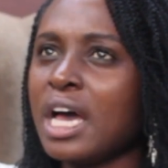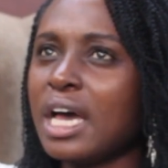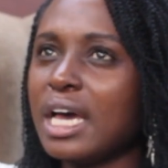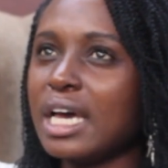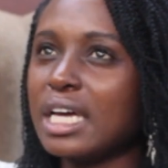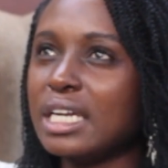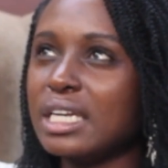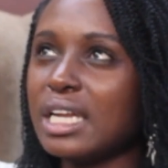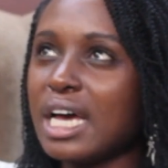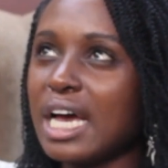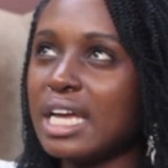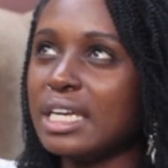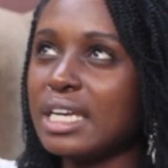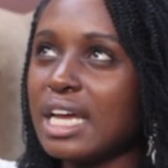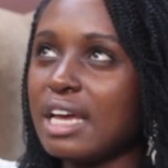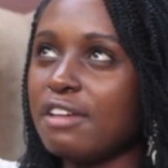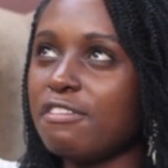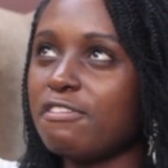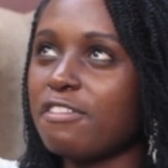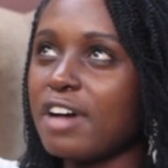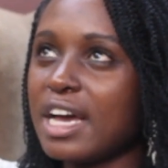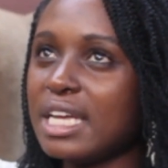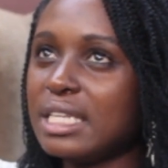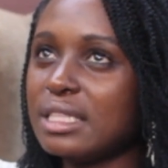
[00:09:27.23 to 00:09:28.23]
And I
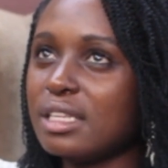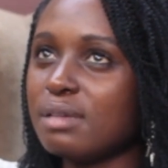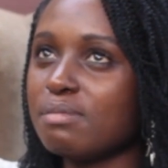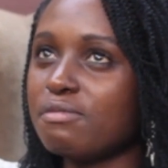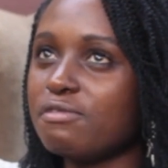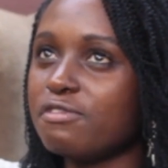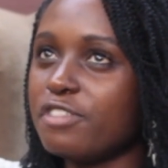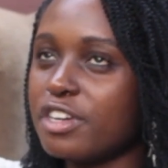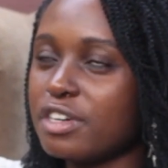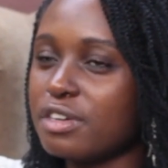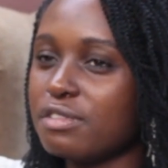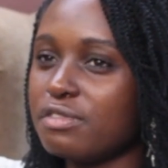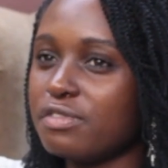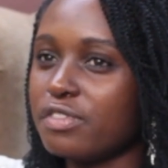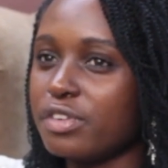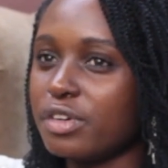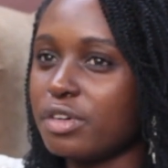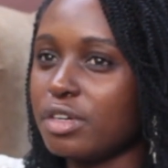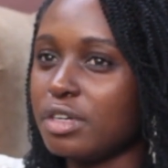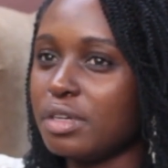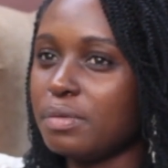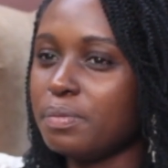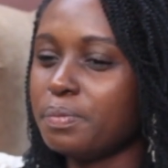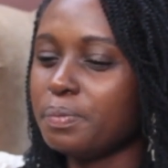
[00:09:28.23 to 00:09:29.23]
find them very,
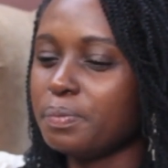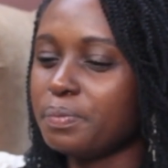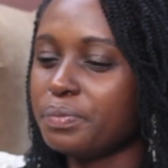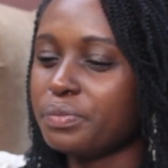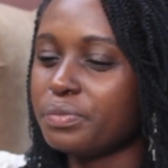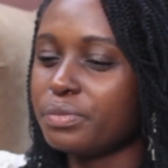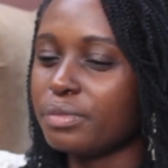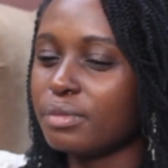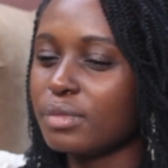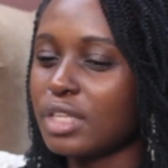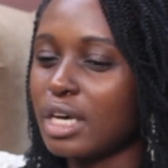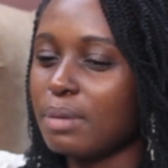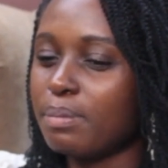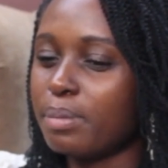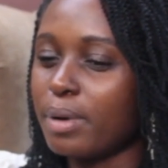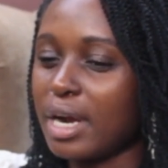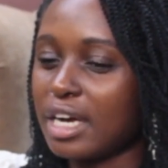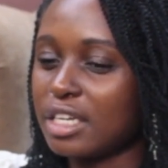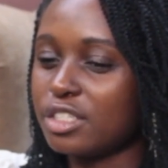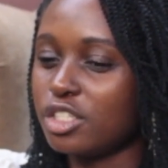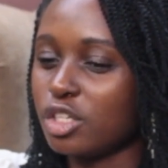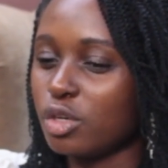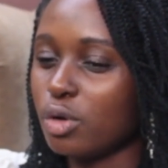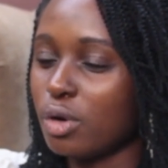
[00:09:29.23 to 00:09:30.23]
very
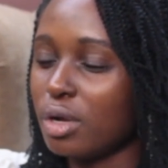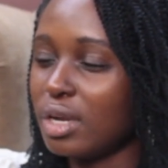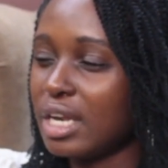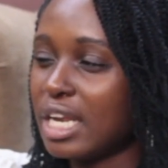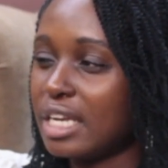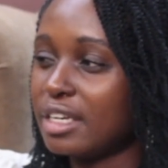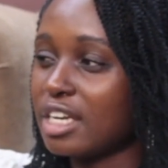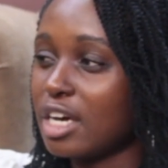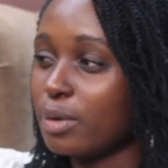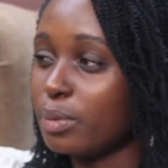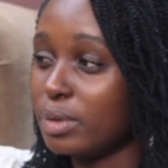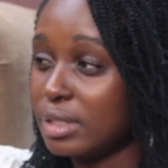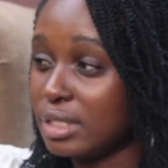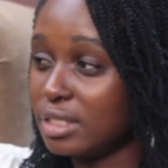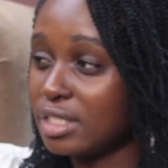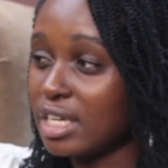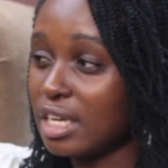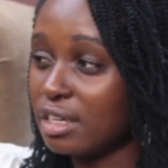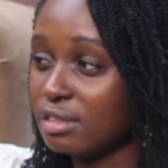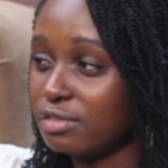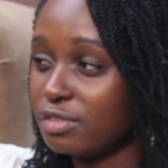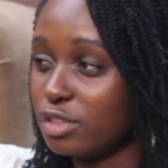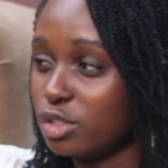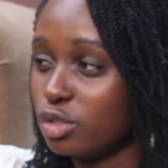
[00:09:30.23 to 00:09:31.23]
practical, and I will
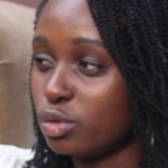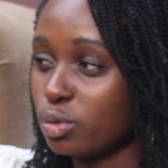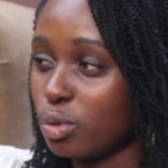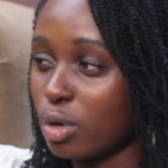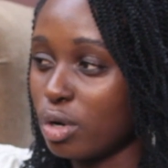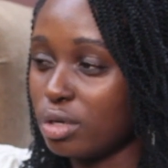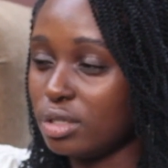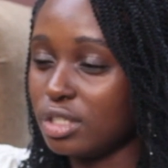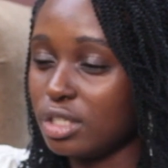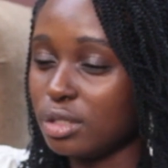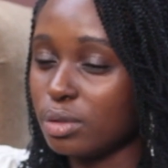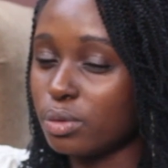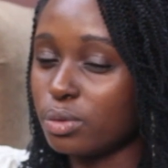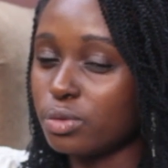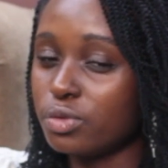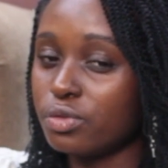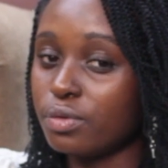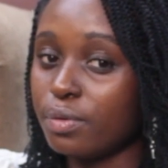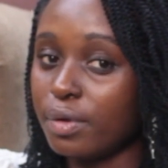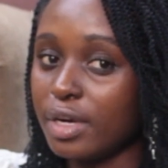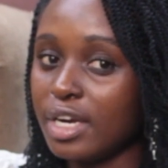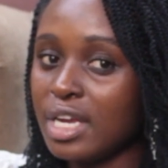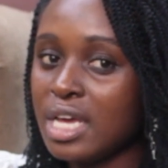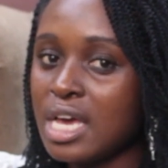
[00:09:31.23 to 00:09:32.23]
delve into only those
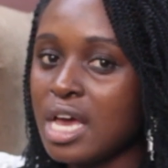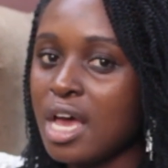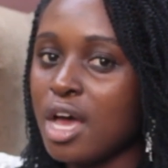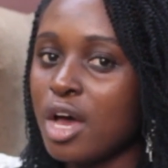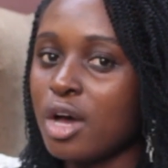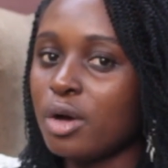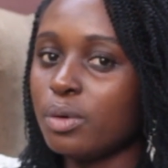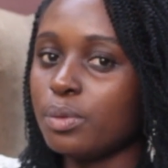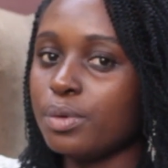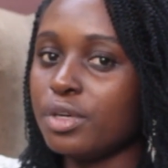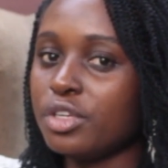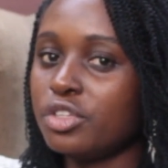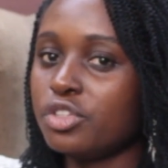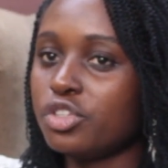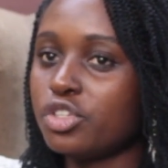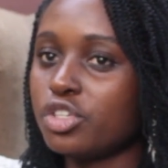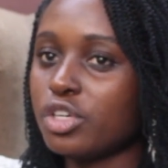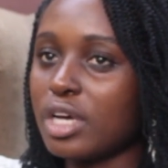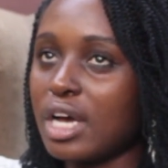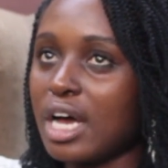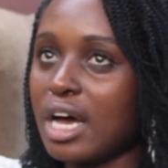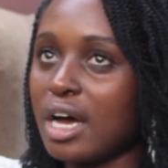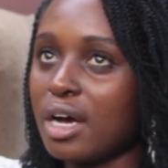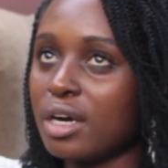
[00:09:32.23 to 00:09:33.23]
three,
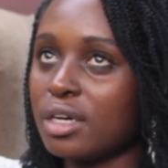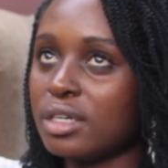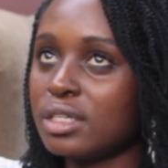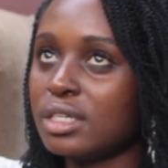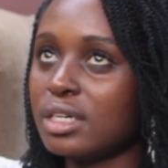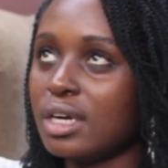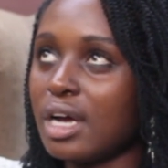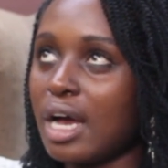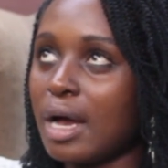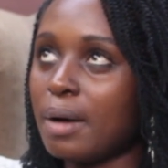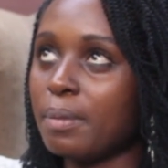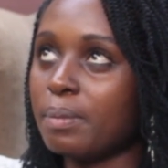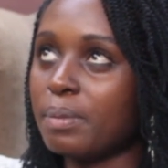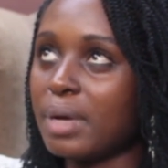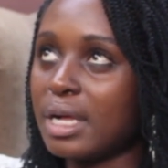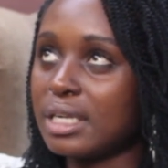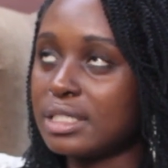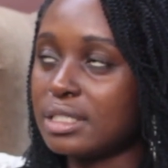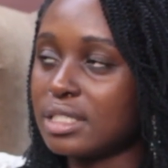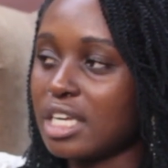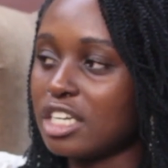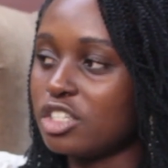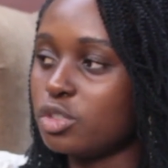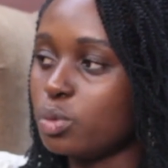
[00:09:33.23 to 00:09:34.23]
which are, I'll
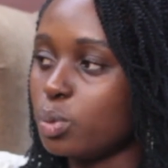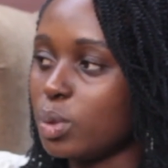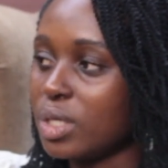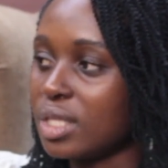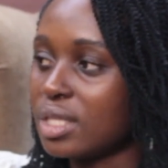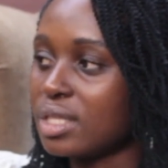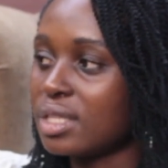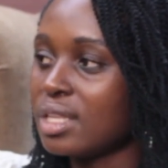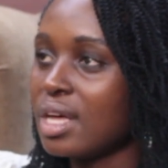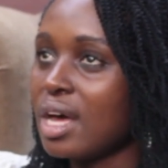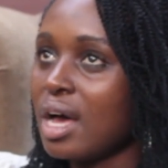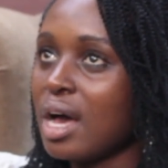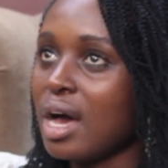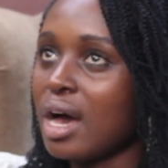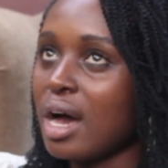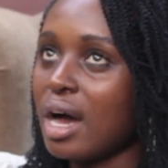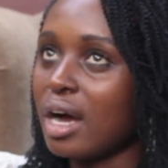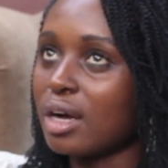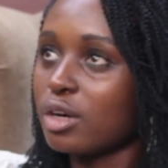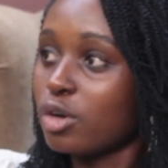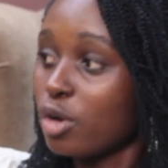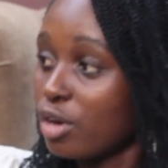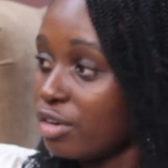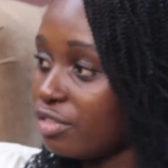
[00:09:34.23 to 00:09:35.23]
start with
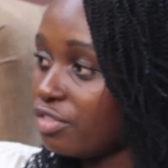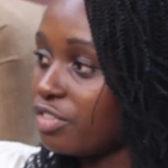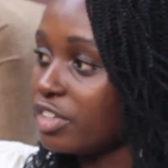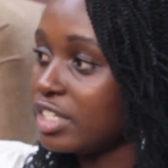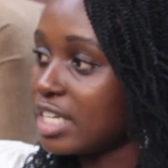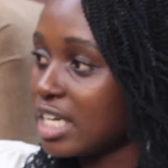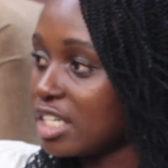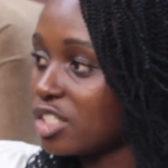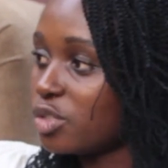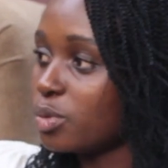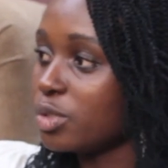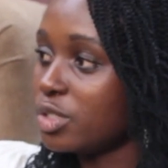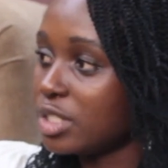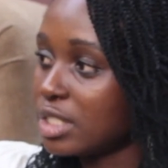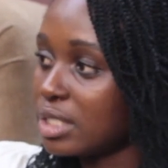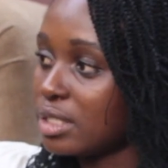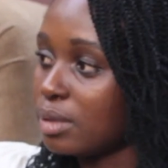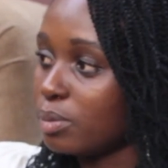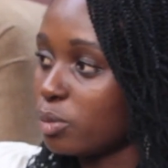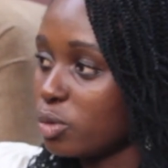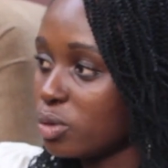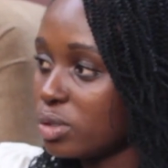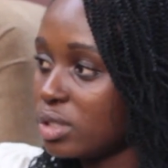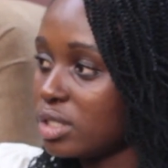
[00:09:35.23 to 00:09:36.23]
confidence, which is
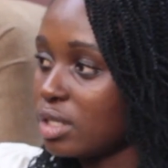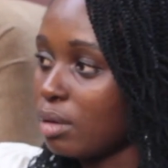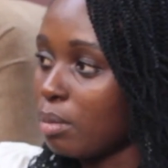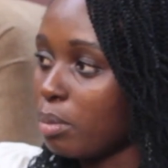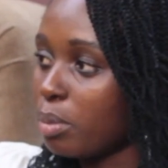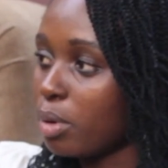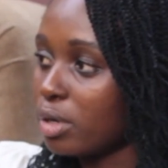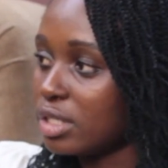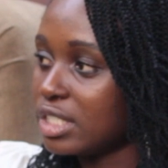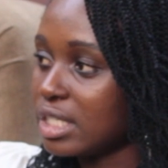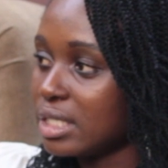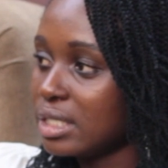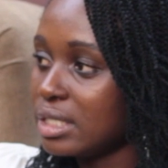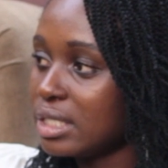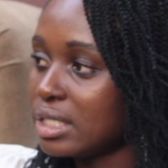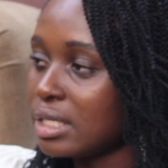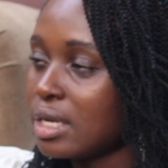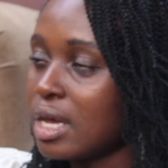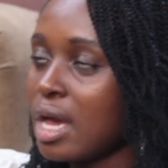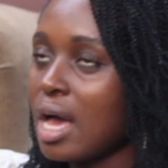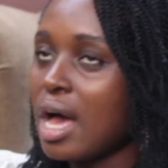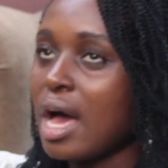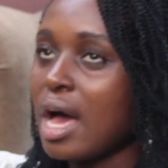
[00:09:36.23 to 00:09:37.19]
the most important.